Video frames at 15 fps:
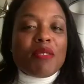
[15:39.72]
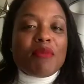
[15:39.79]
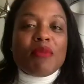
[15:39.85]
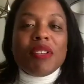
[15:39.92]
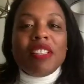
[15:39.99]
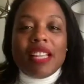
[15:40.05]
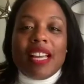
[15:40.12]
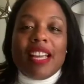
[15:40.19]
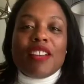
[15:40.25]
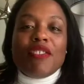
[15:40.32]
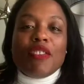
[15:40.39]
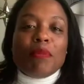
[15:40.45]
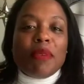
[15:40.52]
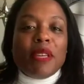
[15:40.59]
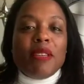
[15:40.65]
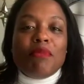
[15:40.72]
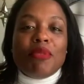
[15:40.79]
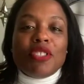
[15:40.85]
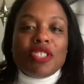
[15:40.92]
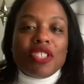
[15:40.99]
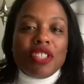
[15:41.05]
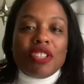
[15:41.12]
would like for
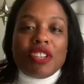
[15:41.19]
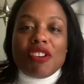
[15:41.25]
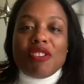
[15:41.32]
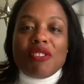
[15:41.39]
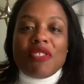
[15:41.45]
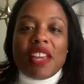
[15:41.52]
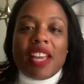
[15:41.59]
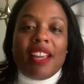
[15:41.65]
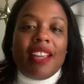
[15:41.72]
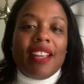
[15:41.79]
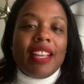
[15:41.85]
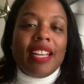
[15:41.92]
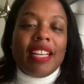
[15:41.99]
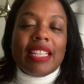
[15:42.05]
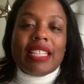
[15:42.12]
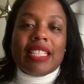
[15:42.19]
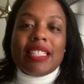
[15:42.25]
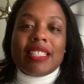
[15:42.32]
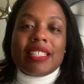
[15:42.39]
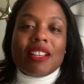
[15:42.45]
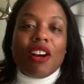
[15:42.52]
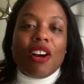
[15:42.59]
people to know that it
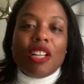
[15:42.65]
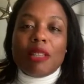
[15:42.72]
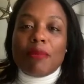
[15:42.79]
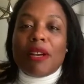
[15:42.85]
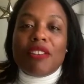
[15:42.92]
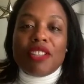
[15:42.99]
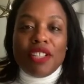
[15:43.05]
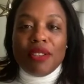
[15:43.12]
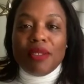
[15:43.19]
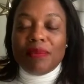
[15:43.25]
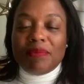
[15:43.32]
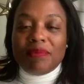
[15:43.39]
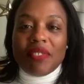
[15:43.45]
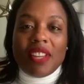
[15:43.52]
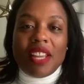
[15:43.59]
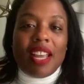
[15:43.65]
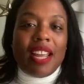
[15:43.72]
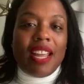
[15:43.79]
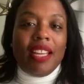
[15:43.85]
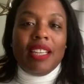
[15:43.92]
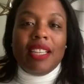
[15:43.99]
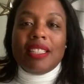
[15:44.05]
is all about you.
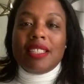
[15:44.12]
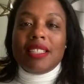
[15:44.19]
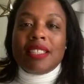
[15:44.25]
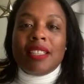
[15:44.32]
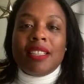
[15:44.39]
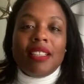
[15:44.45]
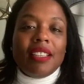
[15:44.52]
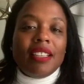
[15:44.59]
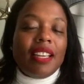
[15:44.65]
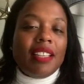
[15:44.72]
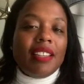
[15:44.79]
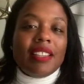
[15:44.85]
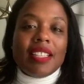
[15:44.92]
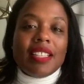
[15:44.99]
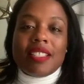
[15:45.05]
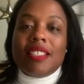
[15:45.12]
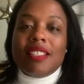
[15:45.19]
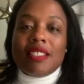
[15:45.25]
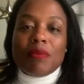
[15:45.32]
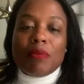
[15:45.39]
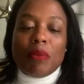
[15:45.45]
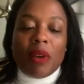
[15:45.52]
And this
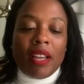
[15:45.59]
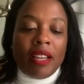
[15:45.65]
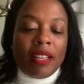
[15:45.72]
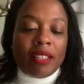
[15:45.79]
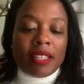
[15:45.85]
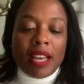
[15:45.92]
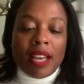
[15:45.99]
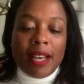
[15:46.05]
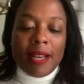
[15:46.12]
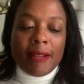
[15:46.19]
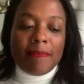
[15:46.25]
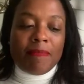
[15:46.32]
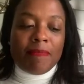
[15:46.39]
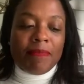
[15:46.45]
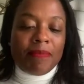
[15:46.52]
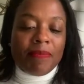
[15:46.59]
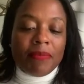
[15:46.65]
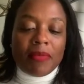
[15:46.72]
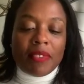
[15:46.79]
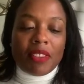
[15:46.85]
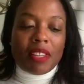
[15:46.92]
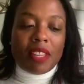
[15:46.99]
is what I
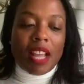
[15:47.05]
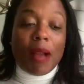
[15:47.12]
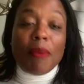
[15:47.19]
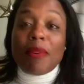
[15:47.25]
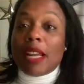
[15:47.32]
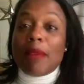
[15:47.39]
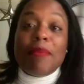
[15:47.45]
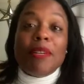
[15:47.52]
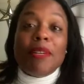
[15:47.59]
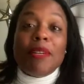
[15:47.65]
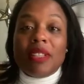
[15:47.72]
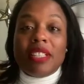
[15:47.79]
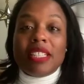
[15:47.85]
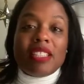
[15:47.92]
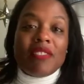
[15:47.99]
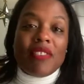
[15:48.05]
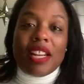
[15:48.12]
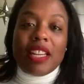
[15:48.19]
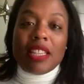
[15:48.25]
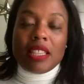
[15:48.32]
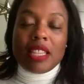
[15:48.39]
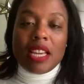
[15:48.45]
would not be doing this if I
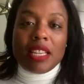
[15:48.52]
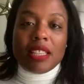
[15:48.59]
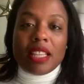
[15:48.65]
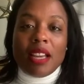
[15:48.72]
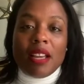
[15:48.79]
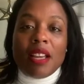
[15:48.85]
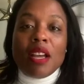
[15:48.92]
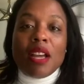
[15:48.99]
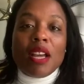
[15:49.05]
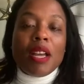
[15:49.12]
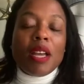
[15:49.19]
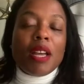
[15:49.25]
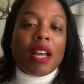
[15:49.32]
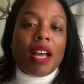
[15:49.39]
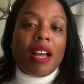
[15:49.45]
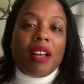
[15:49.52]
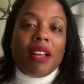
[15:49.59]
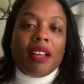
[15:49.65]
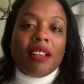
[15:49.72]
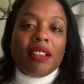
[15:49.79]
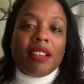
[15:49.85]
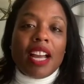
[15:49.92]
didn't think that
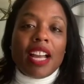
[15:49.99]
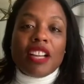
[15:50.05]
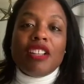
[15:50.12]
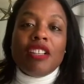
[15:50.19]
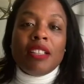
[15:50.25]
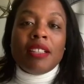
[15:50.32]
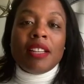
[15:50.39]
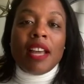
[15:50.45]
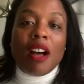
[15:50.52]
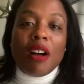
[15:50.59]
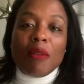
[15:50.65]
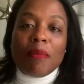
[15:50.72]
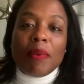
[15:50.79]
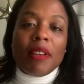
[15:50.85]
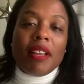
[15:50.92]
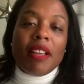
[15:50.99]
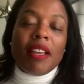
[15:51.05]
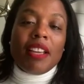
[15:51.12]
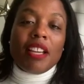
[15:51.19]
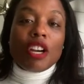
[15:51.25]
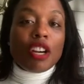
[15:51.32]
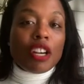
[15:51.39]
I could help
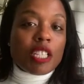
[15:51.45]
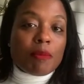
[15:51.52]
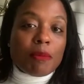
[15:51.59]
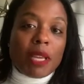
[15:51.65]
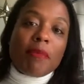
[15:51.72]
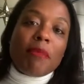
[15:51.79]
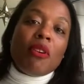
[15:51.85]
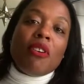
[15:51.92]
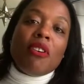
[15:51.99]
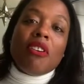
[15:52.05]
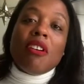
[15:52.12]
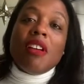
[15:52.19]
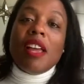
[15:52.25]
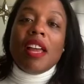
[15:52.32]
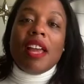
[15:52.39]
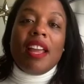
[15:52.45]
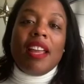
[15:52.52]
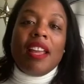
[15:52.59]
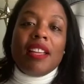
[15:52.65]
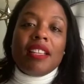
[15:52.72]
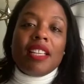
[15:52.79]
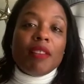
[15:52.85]
encourage people
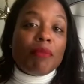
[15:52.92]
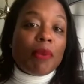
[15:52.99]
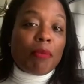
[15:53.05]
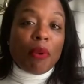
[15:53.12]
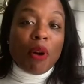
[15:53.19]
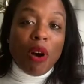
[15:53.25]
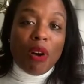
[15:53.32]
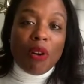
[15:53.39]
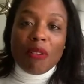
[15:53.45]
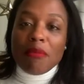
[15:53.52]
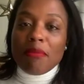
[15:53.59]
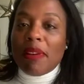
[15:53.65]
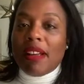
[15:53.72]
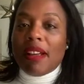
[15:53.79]
and give people hope,